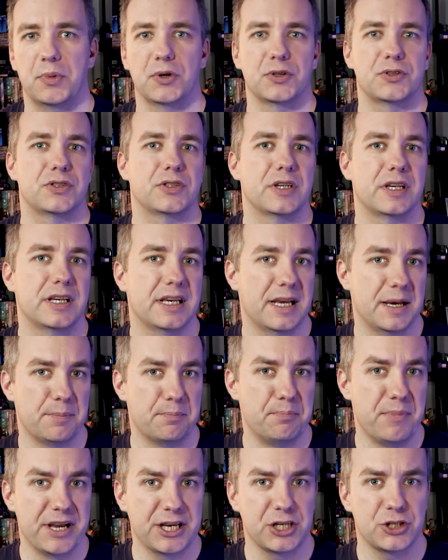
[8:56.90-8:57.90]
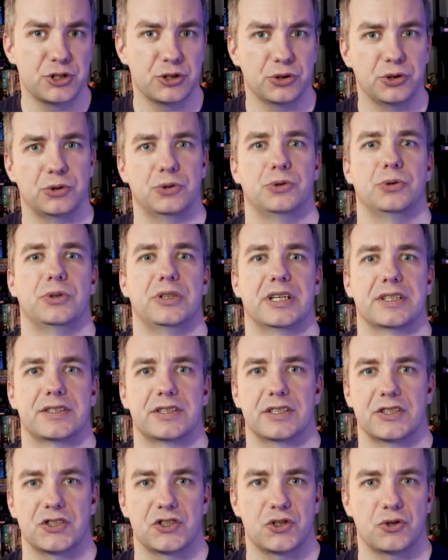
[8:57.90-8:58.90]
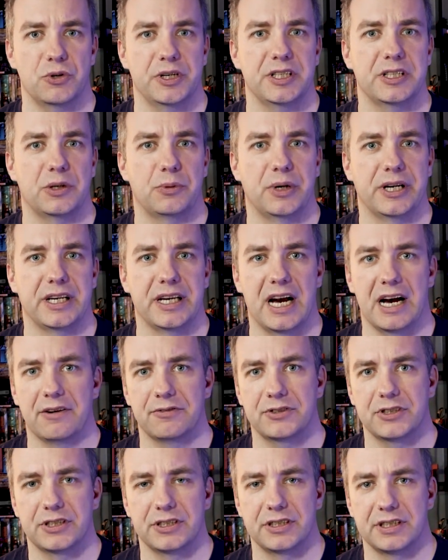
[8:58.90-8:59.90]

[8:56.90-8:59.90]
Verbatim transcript: but make sure you do that straight away after